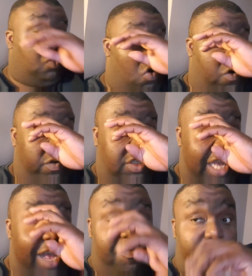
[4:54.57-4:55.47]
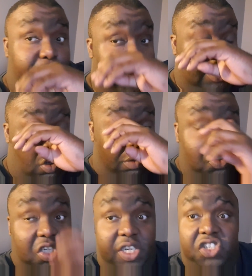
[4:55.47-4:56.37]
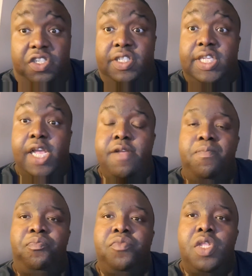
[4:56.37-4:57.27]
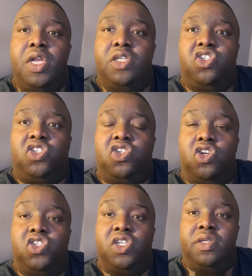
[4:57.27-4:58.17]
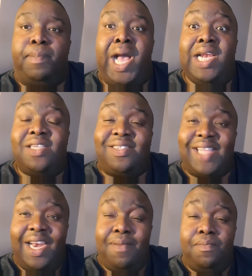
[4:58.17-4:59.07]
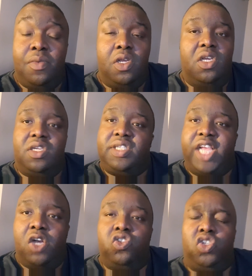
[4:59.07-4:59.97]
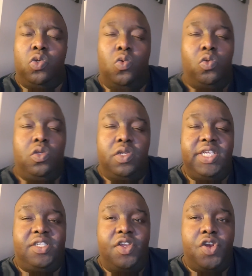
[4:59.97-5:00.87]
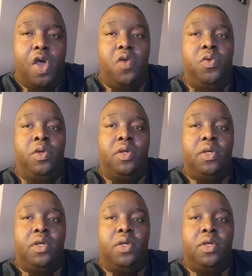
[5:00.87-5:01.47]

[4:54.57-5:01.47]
or to have a first option, I should say, should Palace sell him, tells you all you need to know